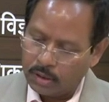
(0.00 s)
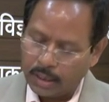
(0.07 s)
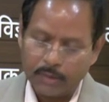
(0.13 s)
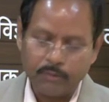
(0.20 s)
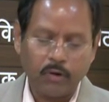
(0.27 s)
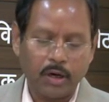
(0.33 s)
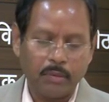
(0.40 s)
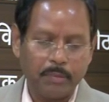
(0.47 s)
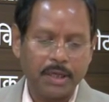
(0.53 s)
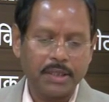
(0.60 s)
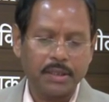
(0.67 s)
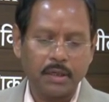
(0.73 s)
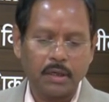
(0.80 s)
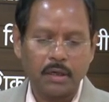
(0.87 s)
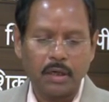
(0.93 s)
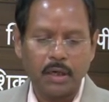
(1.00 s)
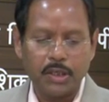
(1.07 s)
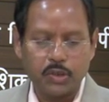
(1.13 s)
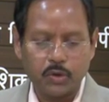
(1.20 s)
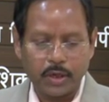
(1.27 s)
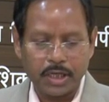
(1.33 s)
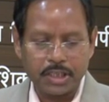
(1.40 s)
that for a better
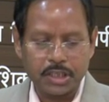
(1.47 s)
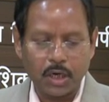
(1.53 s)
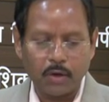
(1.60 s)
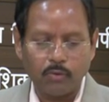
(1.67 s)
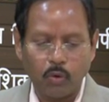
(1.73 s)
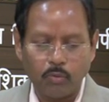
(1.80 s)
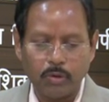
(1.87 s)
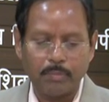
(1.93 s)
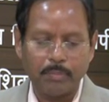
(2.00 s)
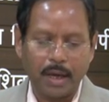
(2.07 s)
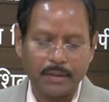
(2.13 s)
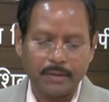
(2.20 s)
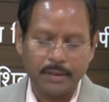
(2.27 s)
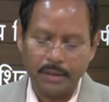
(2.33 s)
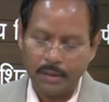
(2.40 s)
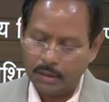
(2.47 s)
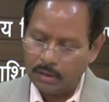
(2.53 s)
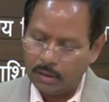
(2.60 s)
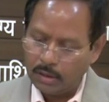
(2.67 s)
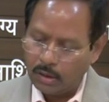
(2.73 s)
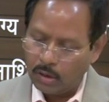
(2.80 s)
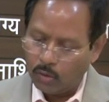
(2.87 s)
education of homeopathy,
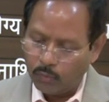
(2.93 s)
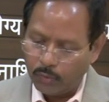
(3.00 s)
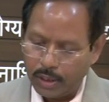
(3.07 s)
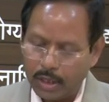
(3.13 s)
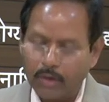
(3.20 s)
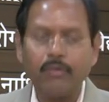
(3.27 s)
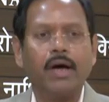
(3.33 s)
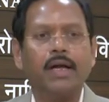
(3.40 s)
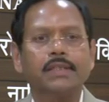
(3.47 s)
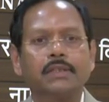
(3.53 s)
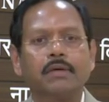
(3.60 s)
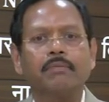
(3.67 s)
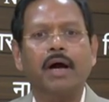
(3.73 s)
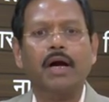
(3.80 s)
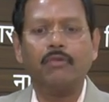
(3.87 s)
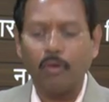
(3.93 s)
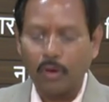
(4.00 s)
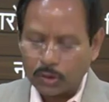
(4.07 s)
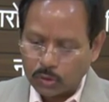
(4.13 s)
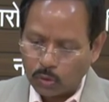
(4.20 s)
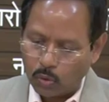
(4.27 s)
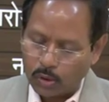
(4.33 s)
we require some
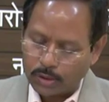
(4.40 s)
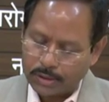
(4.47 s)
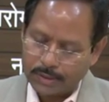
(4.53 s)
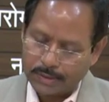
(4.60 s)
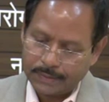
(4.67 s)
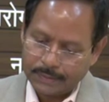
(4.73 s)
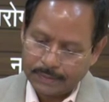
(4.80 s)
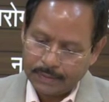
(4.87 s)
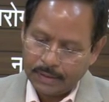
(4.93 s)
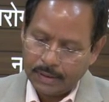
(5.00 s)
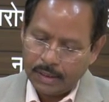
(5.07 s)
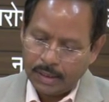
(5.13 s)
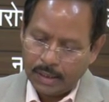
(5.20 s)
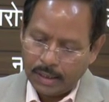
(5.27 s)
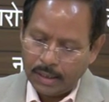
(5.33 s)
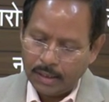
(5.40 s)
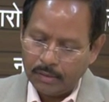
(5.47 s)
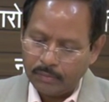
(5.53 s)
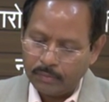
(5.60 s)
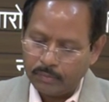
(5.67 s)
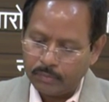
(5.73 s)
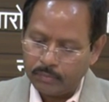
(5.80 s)
advanced courses
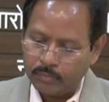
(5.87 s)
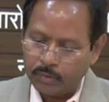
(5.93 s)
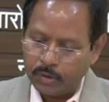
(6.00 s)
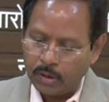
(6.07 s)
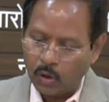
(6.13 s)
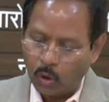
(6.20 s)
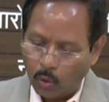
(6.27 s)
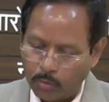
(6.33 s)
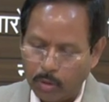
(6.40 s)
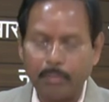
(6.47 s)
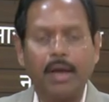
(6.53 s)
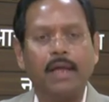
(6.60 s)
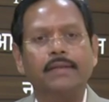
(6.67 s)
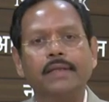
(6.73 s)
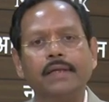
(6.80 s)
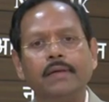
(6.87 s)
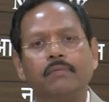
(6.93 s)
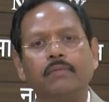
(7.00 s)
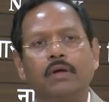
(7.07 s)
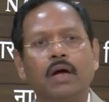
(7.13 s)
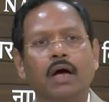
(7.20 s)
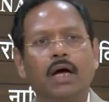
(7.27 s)
in homeopathy,
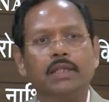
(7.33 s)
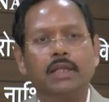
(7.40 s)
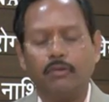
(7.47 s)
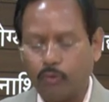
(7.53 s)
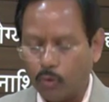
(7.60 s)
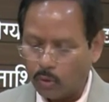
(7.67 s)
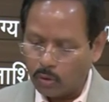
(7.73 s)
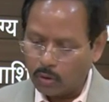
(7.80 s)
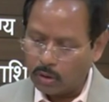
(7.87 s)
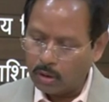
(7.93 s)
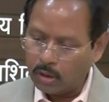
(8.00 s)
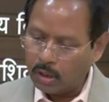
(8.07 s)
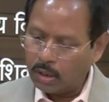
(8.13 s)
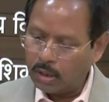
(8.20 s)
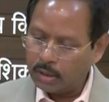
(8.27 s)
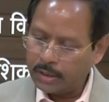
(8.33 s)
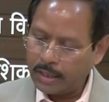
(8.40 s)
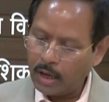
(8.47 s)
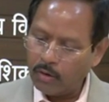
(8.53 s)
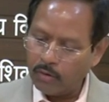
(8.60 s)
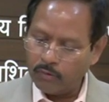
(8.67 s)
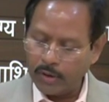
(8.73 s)
and therefore
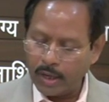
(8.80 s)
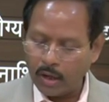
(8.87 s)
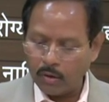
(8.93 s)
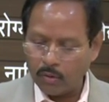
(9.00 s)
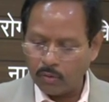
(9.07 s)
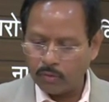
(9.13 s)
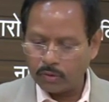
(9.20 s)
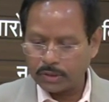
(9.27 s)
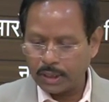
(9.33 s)
we have